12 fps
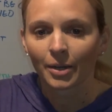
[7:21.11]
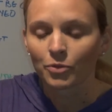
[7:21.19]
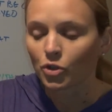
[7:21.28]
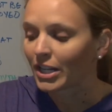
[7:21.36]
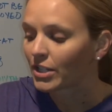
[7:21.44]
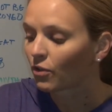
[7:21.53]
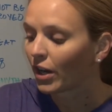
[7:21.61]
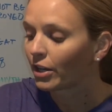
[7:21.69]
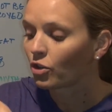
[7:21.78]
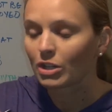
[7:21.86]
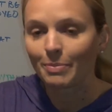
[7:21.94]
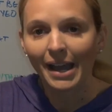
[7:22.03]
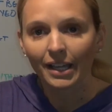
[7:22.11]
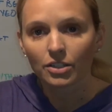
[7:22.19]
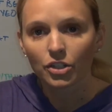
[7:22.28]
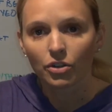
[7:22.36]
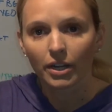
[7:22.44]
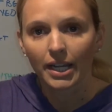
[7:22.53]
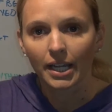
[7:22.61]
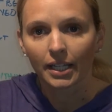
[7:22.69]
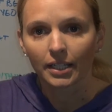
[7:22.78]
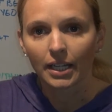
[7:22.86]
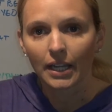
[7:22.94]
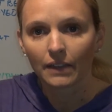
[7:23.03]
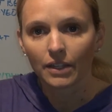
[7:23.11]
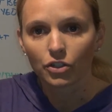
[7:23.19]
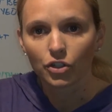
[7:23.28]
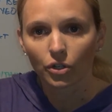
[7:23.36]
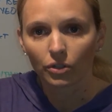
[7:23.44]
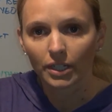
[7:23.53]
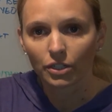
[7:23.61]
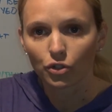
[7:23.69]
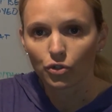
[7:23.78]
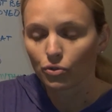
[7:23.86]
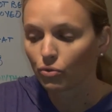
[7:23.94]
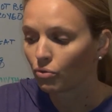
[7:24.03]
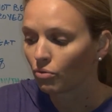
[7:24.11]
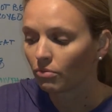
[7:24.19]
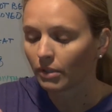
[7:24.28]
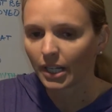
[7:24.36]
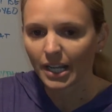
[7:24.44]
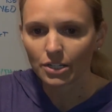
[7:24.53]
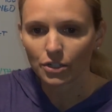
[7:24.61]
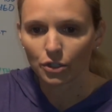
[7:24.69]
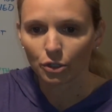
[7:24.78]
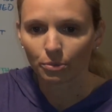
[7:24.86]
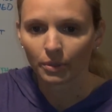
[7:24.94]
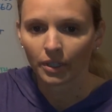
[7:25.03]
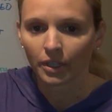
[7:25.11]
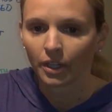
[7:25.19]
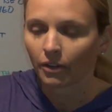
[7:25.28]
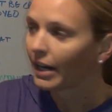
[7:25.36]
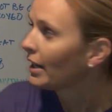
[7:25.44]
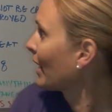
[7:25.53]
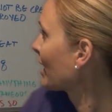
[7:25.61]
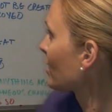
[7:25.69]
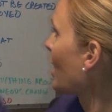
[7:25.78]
transfer energy back into your hand and then turn into an ice cube, right? That's